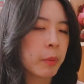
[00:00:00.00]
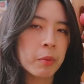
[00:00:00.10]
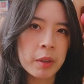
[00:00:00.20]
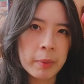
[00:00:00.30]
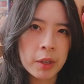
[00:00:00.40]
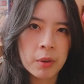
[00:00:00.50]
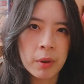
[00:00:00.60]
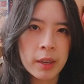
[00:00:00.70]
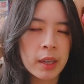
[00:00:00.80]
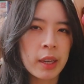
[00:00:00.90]
real
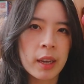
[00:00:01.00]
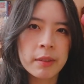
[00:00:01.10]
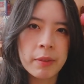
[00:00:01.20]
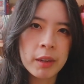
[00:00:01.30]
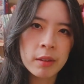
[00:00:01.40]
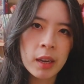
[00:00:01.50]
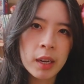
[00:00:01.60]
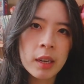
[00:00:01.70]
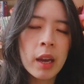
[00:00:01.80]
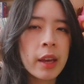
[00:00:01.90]
McCoy EX figure
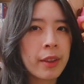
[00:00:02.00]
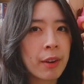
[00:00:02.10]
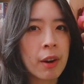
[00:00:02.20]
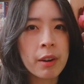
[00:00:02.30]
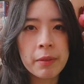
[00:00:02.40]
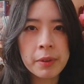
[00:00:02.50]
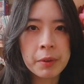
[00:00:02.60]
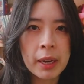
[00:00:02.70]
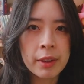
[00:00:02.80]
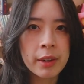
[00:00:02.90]
line. There are a few
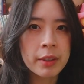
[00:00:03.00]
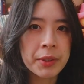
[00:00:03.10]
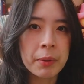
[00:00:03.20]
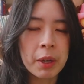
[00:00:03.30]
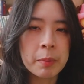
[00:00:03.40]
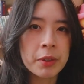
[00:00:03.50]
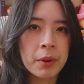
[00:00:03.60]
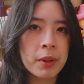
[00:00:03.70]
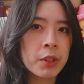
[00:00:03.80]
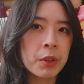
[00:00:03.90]
others, so I'll be
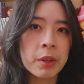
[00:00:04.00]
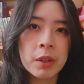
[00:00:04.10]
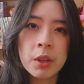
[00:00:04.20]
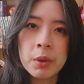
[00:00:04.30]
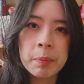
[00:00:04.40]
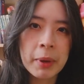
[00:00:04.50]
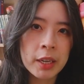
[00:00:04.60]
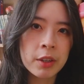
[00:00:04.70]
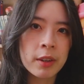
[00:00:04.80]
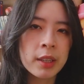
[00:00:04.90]
sure to include
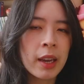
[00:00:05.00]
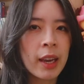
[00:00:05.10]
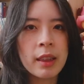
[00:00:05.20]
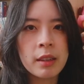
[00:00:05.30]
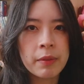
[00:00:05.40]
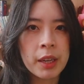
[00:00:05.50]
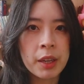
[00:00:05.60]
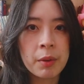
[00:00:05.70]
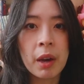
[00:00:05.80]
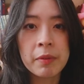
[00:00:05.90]
pictures in this
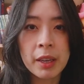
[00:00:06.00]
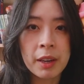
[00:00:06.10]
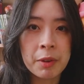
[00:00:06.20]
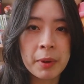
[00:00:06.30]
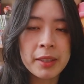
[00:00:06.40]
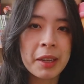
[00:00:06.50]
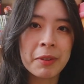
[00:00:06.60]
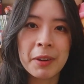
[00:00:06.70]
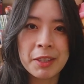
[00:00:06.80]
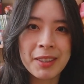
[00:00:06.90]
video of the other ones if
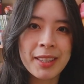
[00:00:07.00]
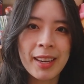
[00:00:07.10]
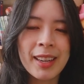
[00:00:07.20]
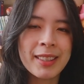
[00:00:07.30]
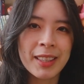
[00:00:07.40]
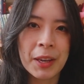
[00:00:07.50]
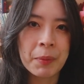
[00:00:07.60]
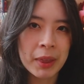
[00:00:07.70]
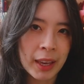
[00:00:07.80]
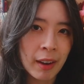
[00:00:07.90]
you're interested in seeing
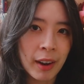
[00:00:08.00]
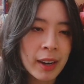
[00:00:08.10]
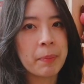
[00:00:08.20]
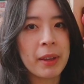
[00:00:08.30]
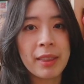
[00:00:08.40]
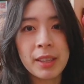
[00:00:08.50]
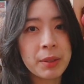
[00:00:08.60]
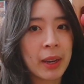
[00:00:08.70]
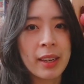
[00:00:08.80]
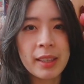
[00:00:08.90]
what they are. But this
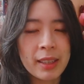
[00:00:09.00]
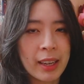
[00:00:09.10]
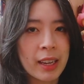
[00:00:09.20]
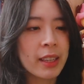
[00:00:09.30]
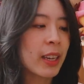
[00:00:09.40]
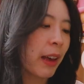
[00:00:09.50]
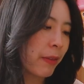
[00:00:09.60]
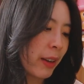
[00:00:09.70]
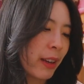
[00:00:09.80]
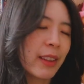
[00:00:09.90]
one is like
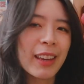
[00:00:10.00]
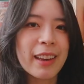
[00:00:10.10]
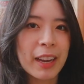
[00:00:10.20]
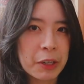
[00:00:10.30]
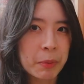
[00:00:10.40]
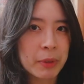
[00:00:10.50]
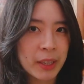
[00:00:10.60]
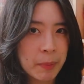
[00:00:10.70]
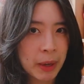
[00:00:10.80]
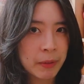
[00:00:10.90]
definitely 100% my